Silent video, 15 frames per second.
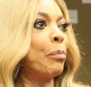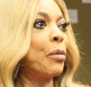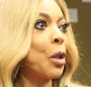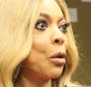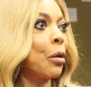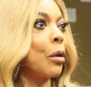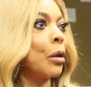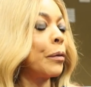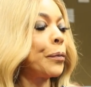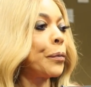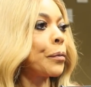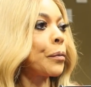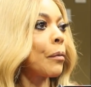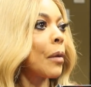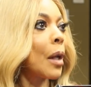What are you
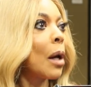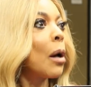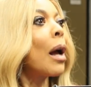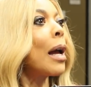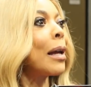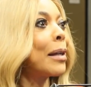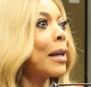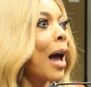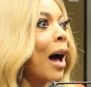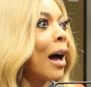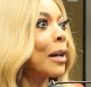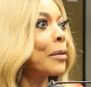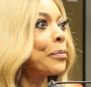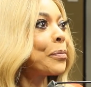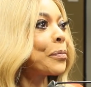watching? Yeah. I'm
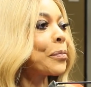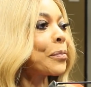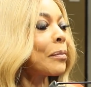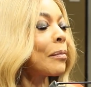watching